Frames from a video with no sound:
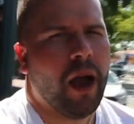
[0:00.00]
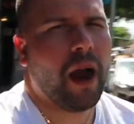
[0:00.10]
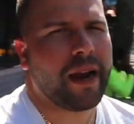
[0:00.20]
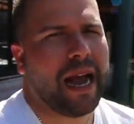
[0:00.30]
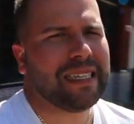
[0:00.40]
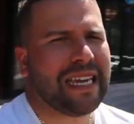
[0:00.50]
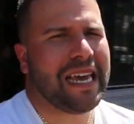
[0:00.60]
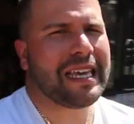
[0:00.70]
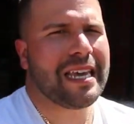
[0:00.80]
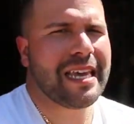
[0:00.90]
Alright guys,
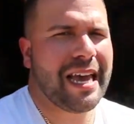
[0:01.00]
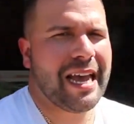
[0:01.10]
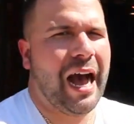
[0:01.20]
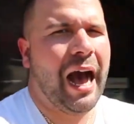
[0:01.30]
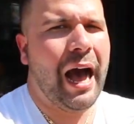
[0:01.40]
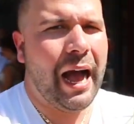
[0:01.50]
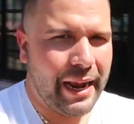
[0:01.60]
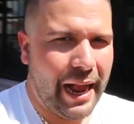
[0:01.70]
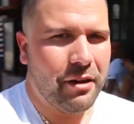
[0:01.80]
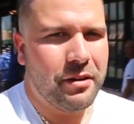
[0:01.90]
it can get hot
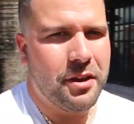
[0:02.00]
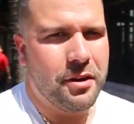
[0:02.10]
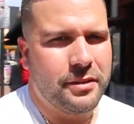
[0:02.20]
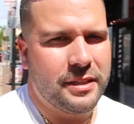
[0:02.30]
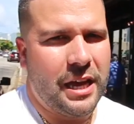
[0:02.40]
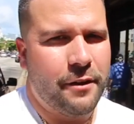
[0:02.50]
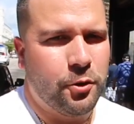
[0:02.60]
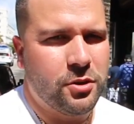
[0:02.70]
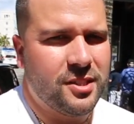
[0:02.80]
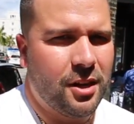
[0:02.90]
out here in the South
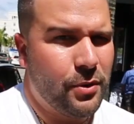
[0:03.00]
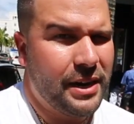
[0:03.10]
Florida sun.